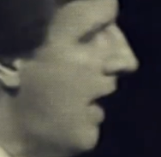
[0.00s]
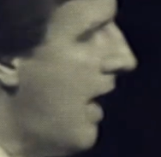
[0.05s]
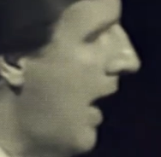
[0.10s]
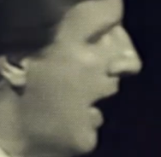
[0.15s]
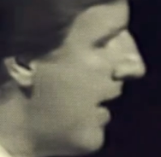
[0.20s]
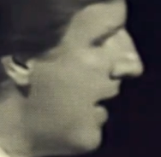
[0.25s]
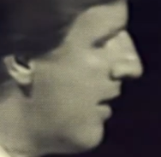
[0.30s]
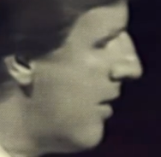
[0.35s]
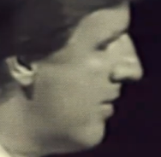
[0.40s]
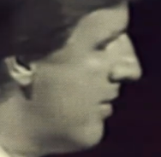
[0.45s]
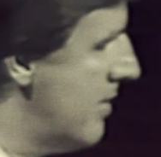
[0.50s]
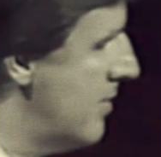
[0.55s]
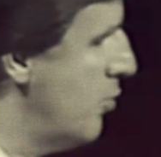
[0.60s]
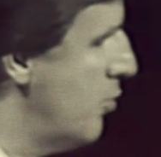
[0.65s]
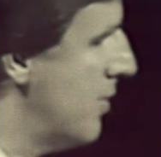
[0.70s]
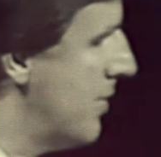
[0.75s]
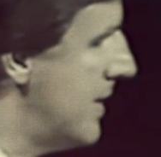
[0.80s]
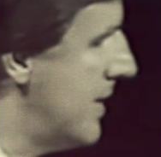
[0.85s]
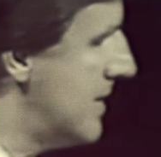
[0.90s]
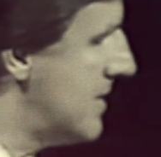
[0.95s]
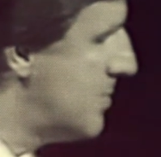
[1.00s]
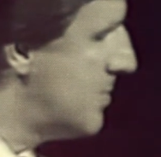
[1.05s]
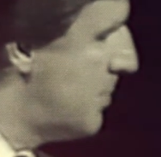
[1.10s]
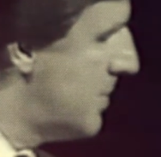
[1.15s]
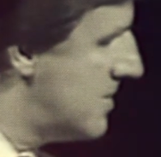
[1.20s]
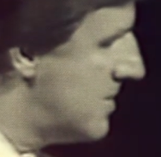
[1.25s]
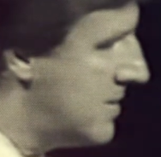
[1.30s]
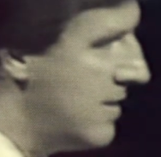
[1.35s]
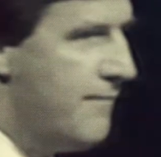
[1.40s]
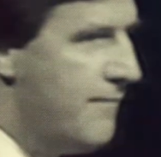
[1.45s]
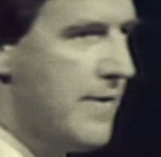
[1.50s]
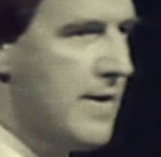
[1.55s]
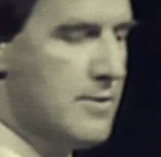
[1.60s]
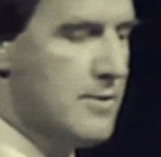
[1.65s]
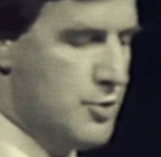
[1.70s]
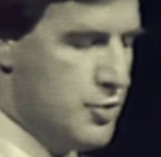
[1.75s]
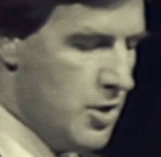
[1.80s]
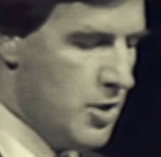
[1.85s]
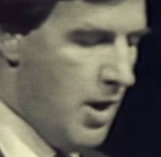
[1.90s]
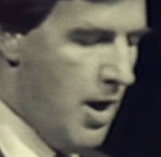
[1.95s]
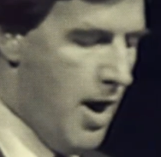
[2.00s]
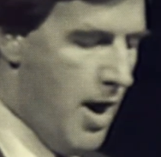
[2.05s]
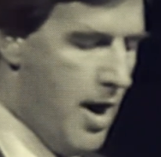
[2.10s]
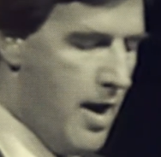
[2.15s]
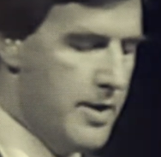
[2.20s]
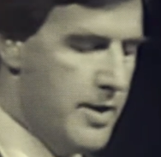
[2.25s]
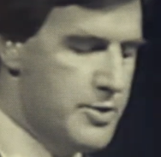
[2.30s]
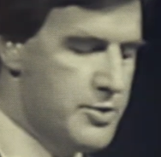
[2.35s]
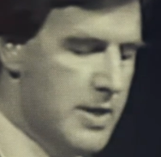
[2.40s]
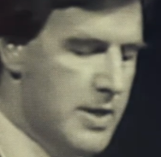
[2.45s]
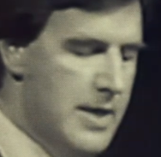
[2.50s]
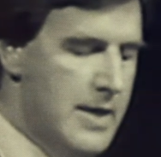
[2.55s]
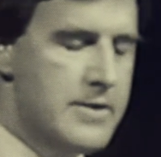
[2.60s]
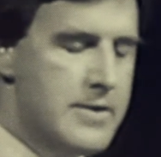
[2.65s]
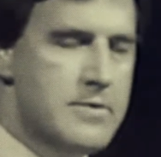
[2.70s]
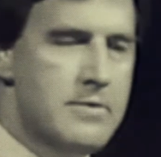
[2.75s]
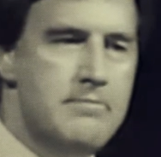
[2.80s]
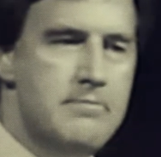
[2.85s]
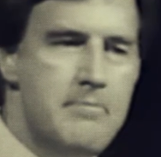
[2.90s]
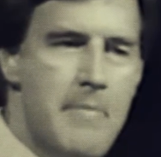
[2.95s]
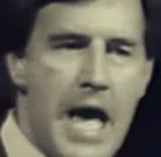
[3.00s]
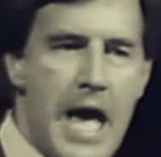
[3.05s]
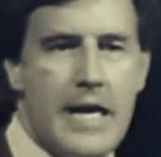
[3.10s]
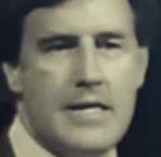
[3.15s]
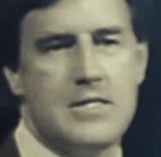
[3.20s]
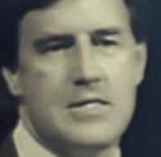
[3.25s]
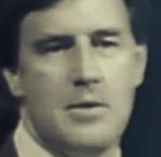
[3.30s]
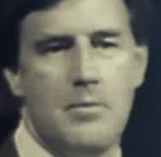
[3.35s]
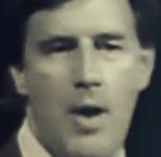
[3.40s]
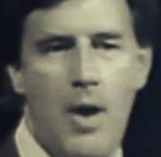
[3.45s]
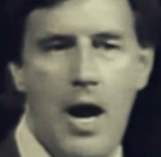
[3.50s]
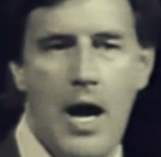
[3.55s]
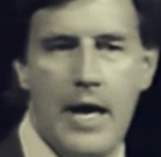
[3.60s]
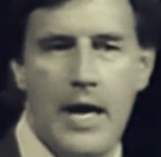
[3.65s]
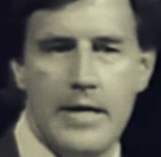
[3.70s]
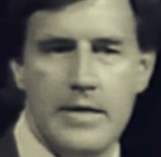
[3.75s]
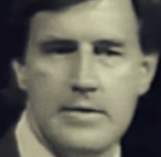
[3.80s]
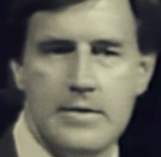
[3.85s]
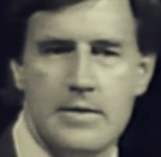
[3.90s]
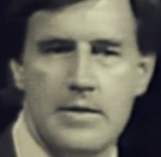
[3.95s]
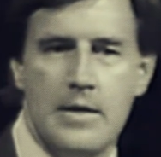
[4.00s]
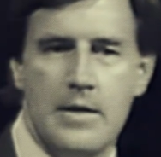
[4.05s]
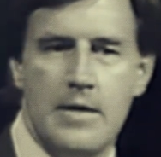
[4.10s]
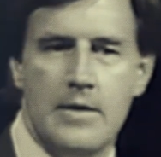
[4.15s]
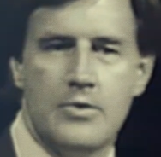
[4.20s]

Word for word: hired with a specific charge to maximize